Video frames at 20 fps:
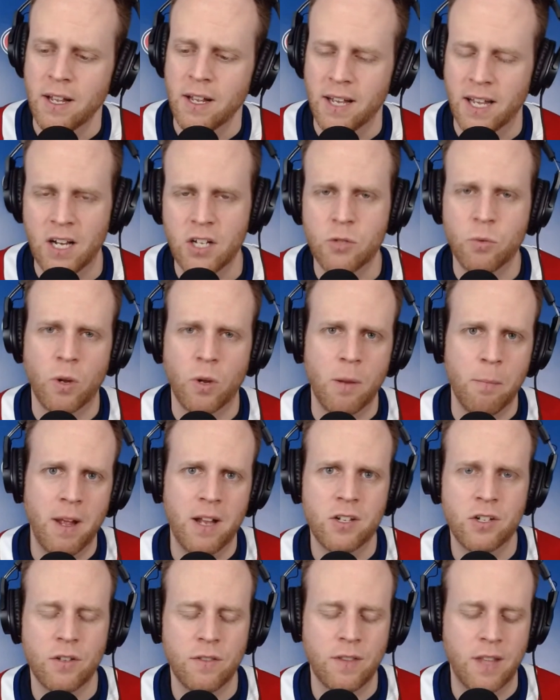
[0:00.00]
And I just want to
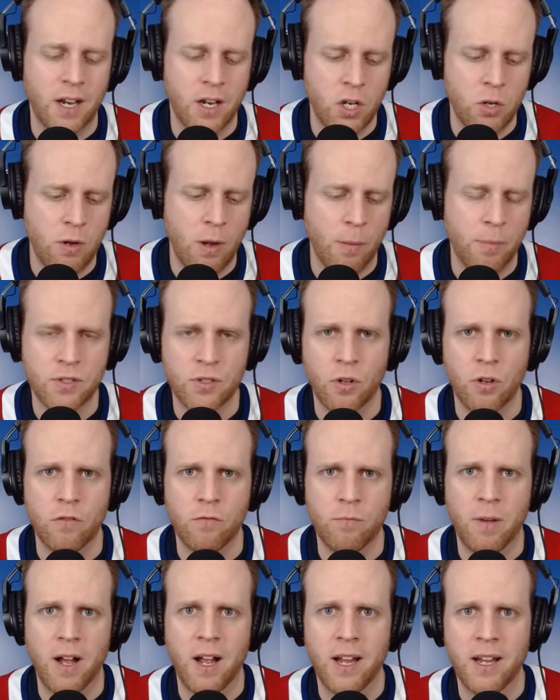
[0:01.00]
mention that a new episode
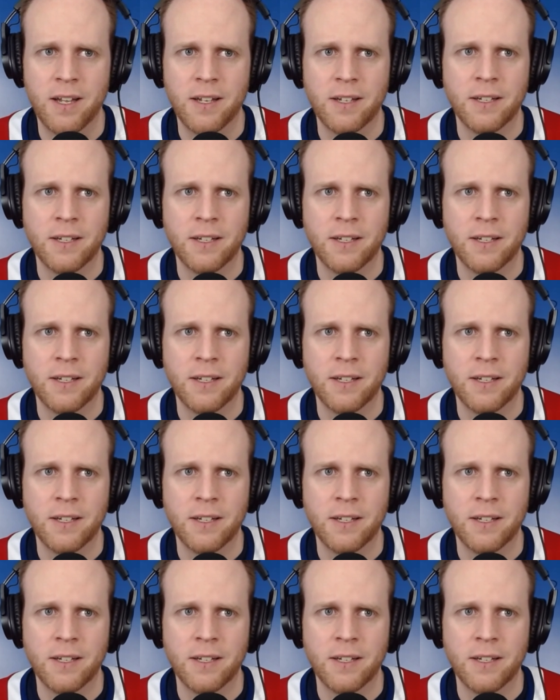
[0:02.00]
of my